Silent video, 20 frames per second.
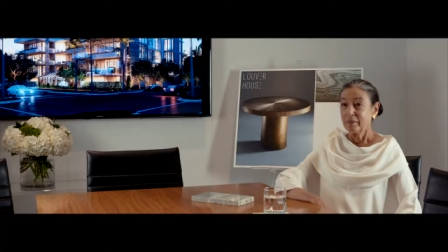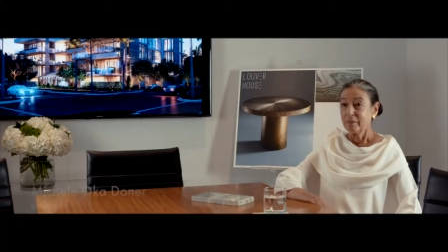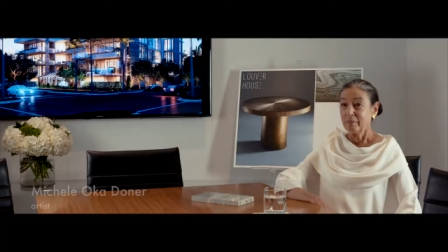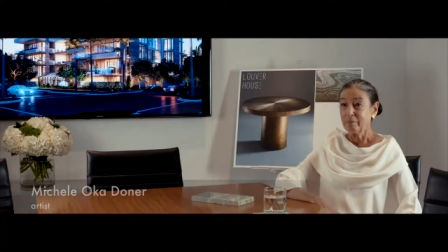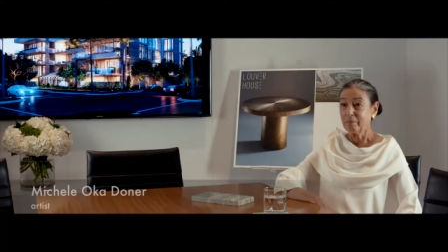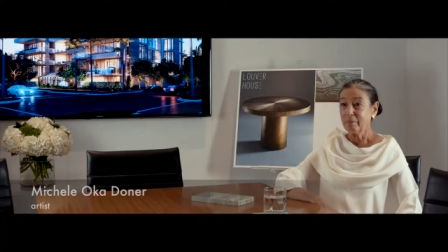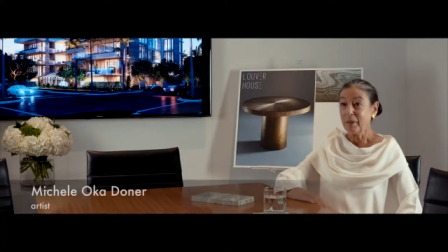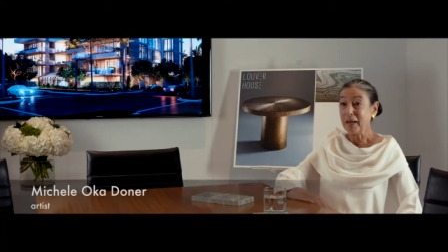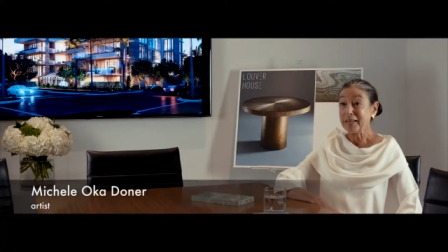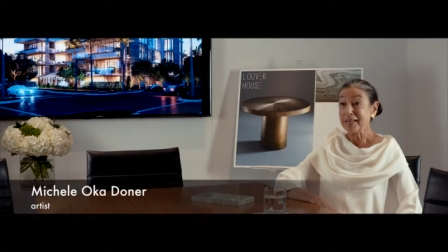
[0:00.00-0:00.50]

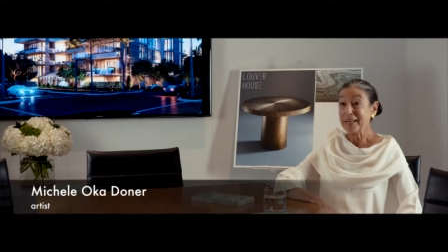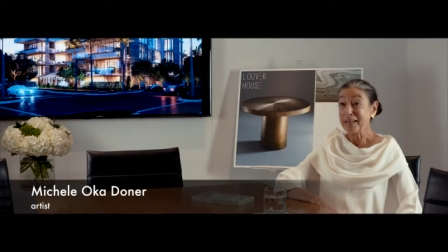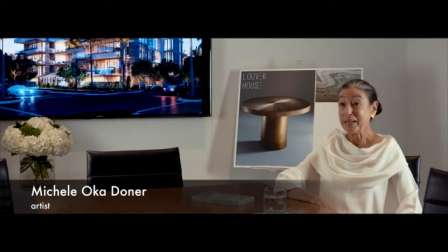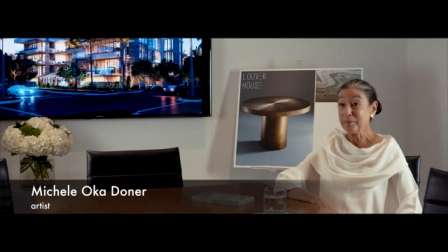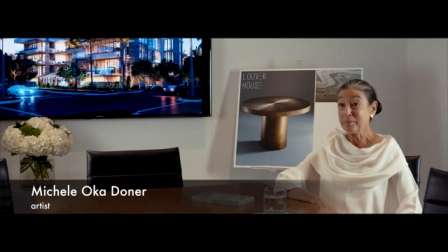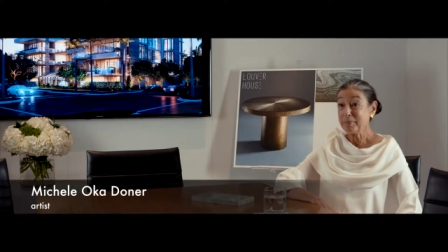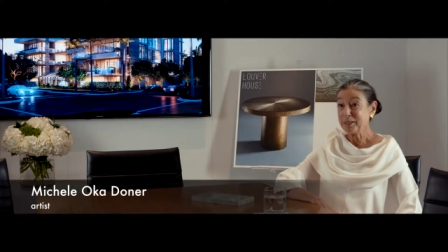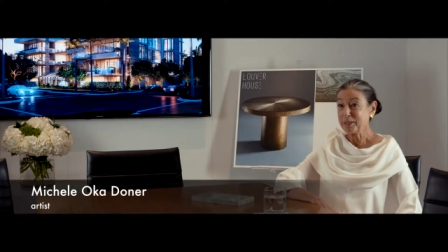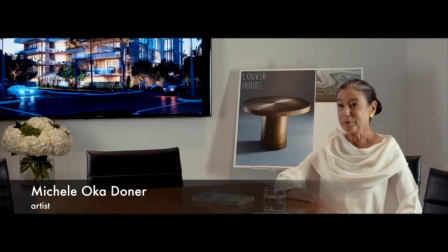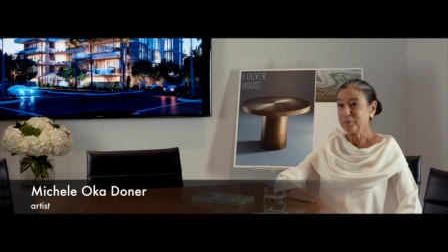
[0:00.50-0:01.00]
My
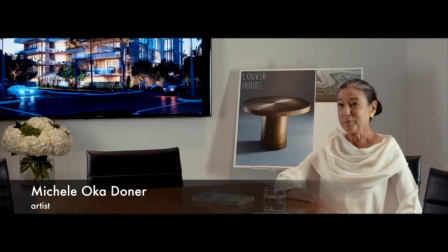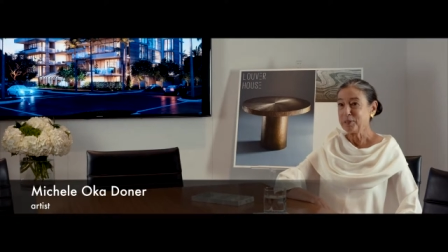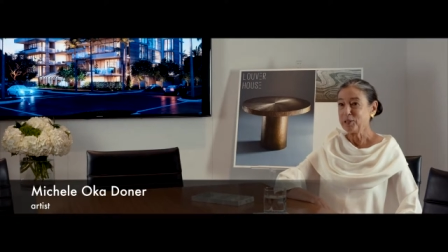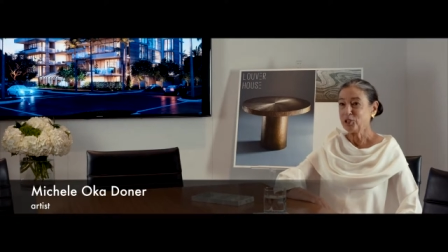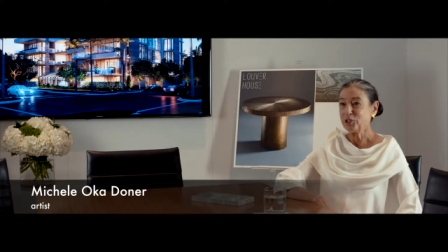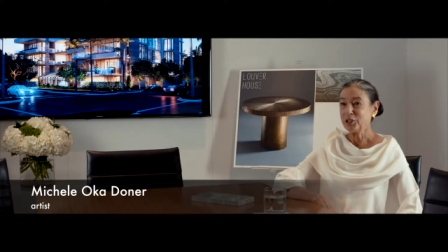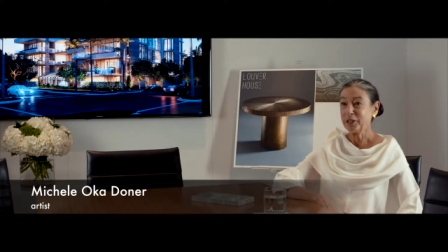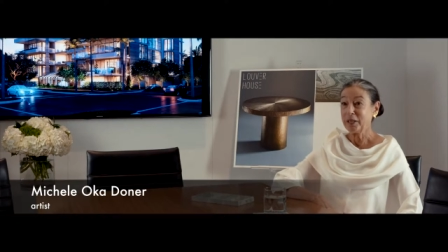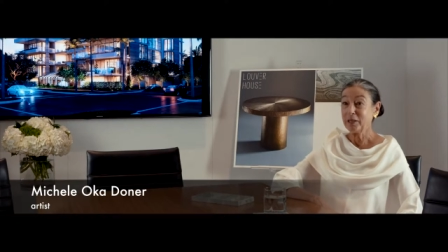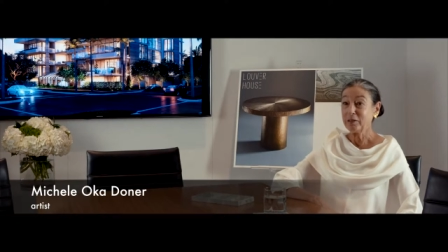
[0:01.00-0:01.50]
name is
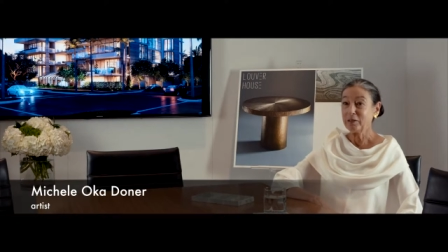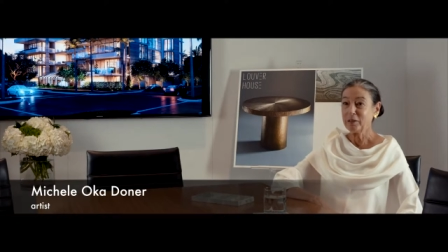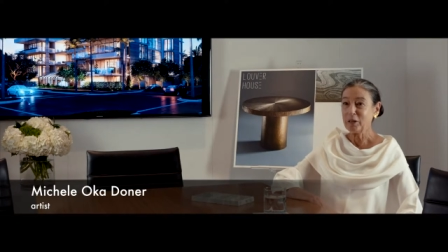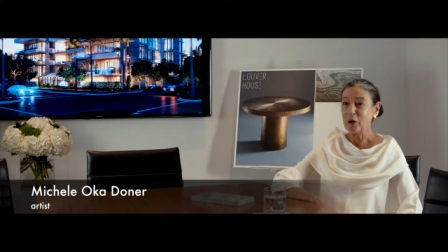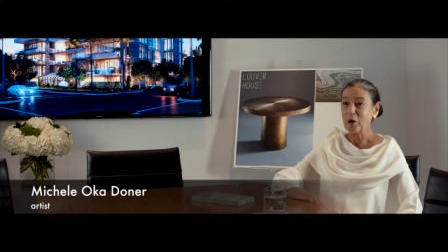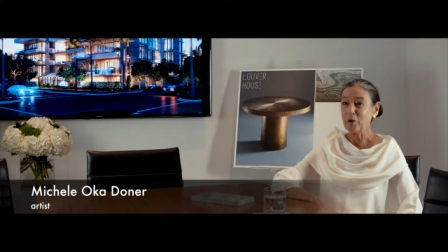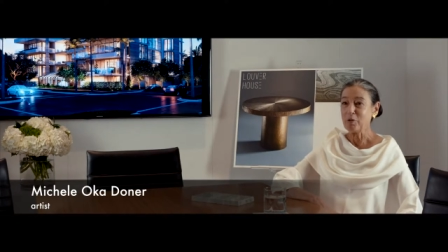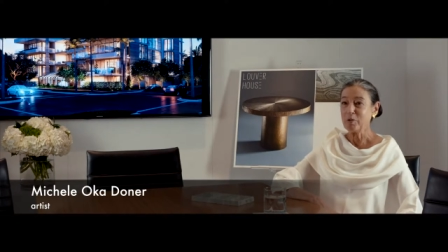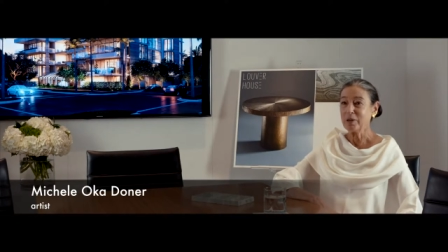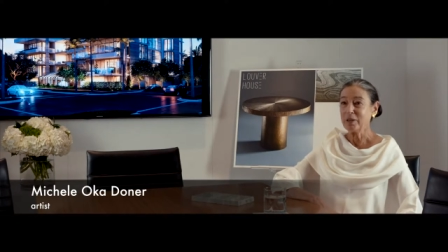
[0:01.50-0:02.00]
Michelle
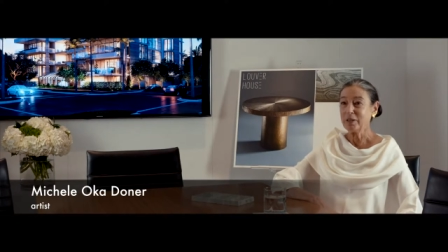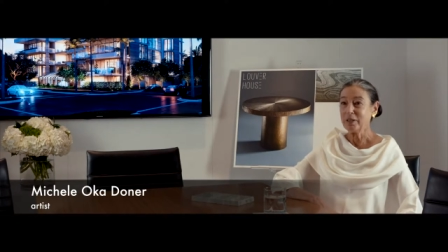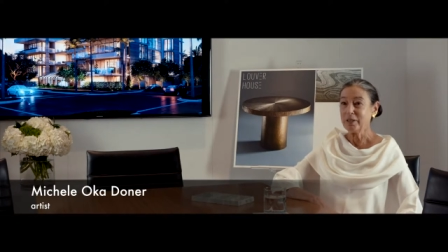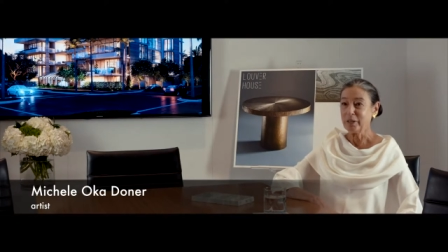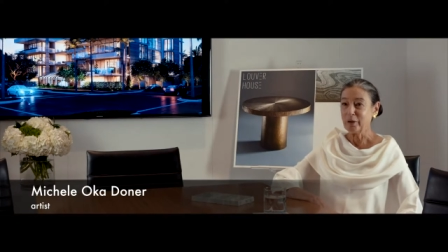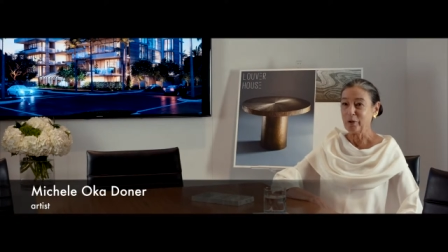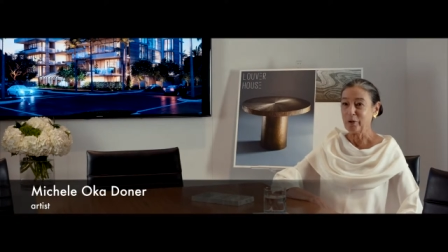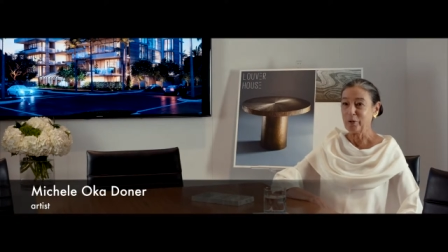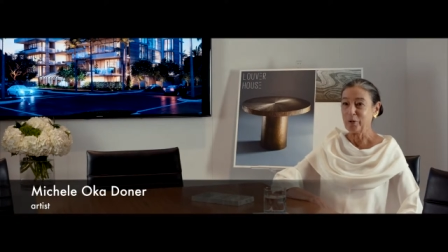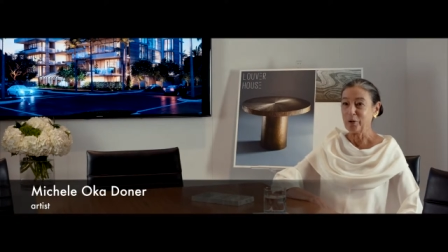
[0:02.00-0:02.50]
Oka
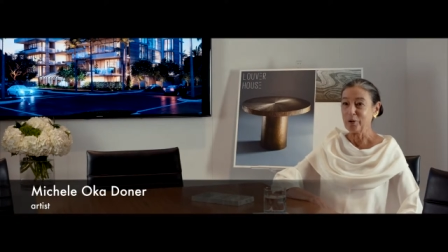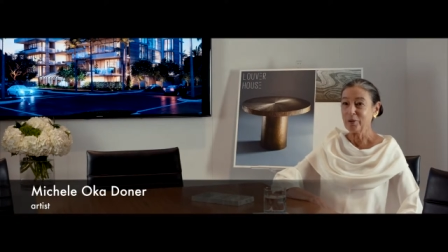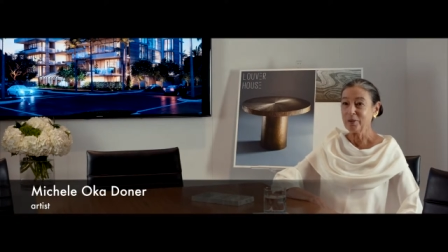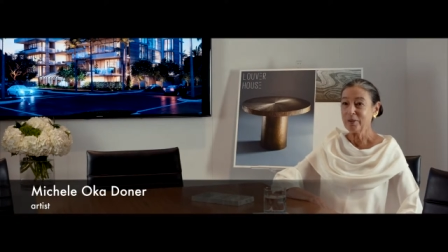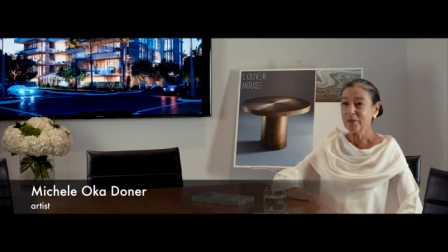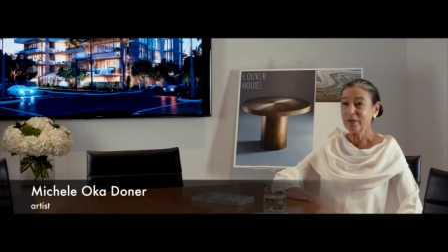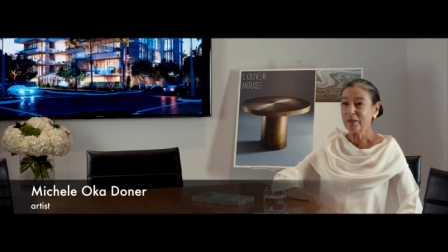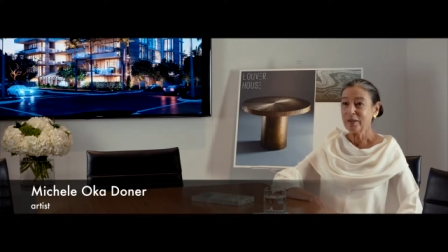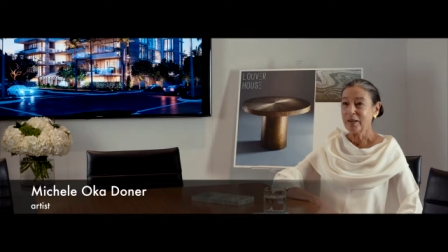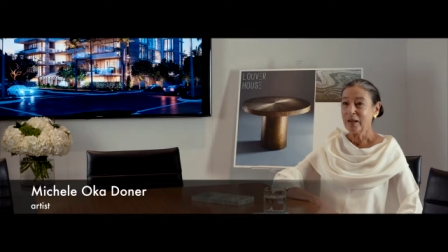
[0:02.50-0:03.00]
Doner.
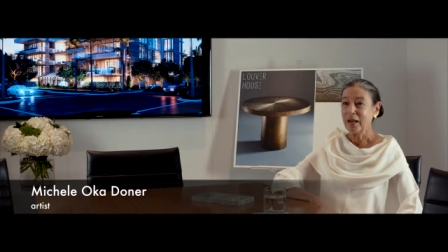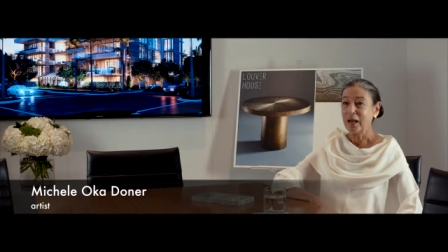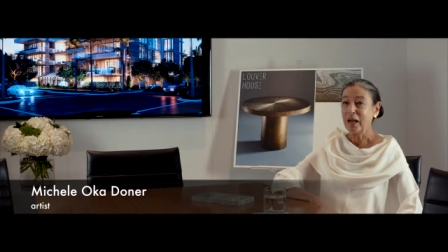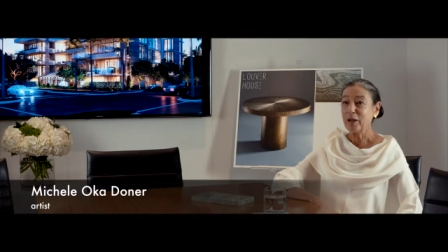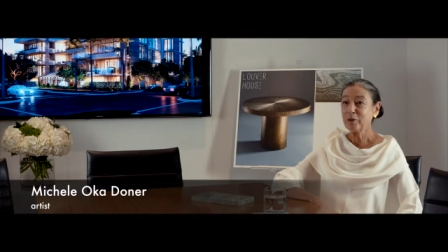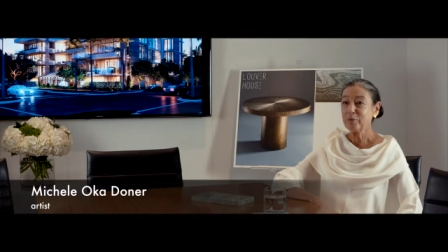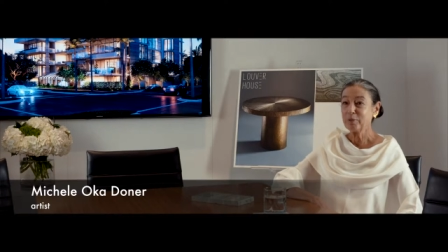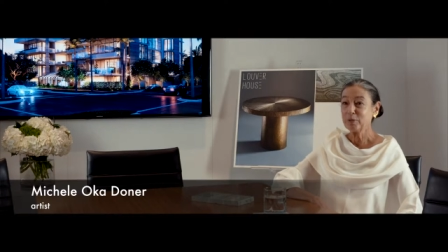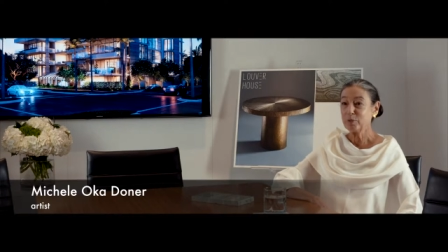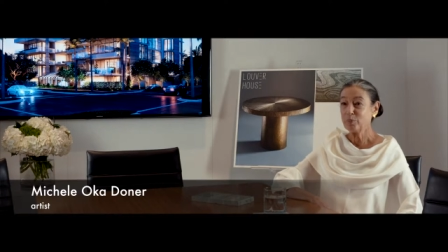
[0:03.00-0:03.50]

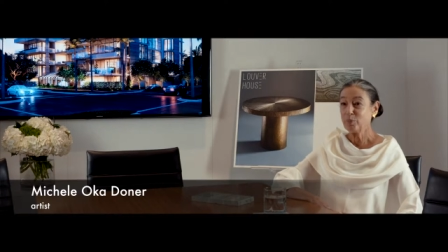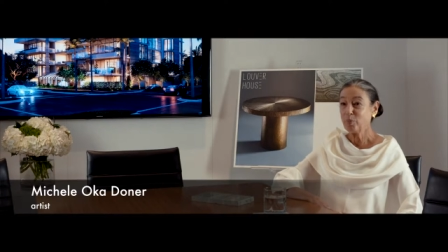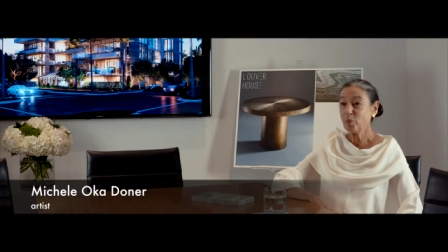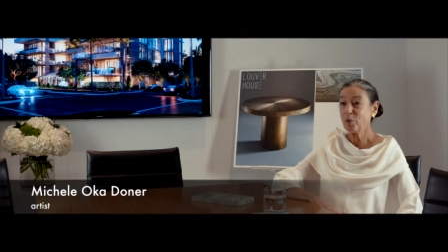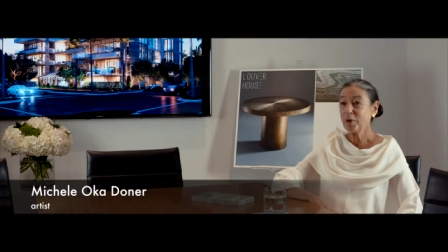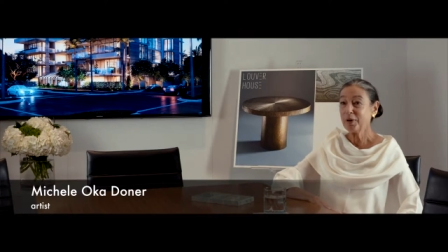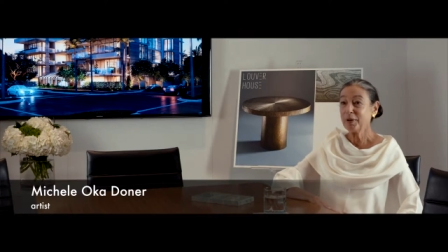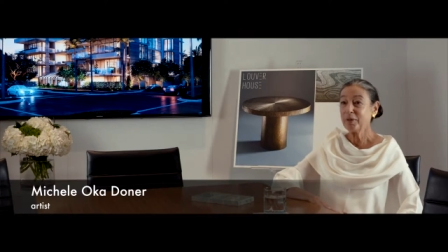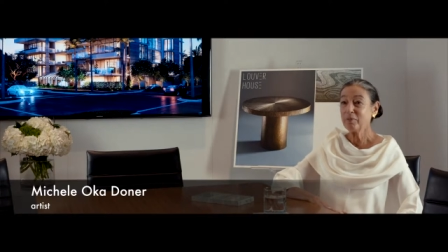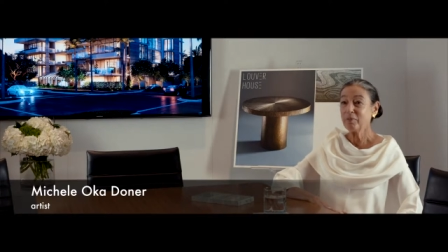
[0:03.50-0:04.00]
I was
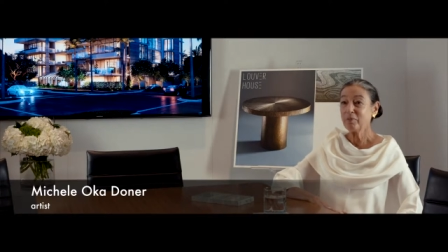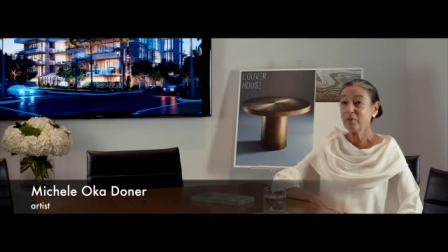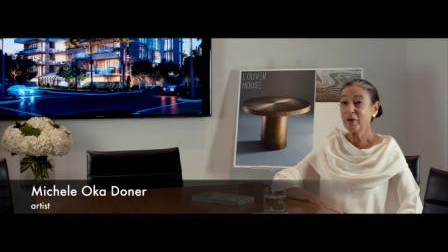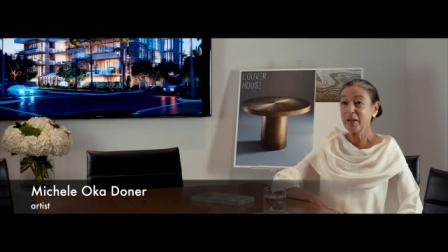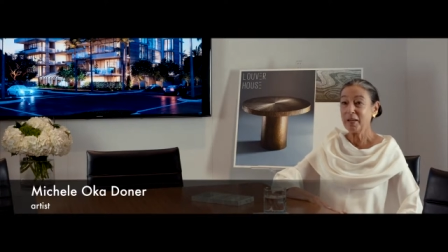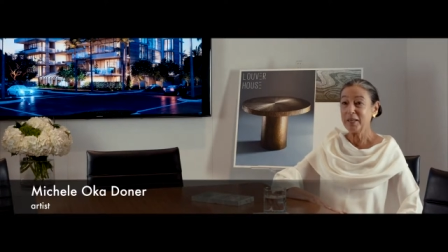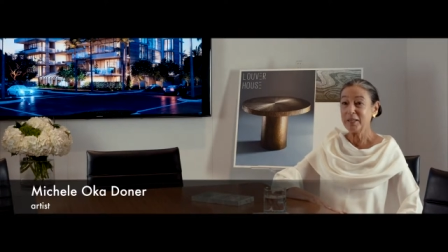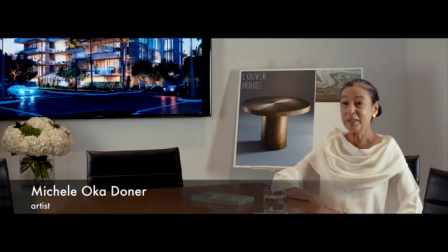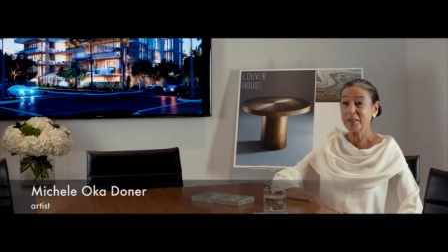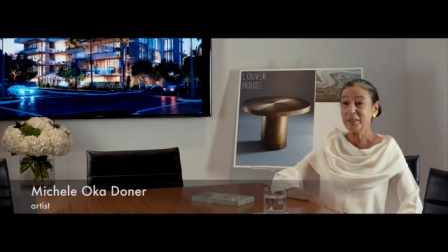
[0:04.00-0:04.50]
born and
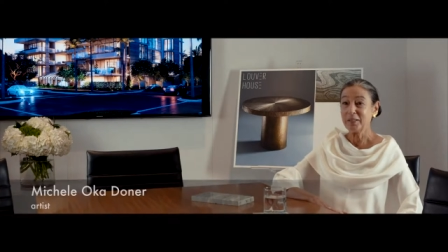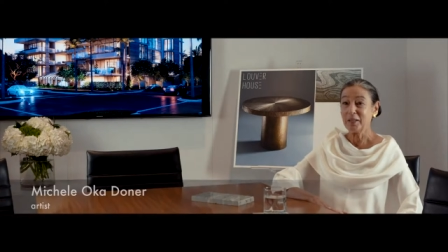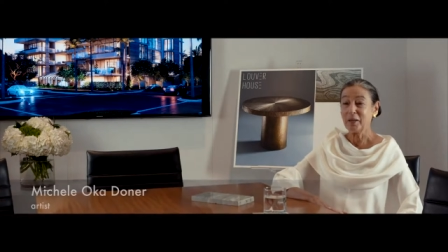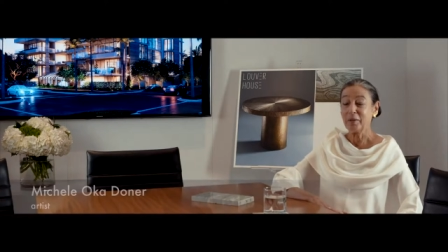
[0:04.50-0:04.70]
raised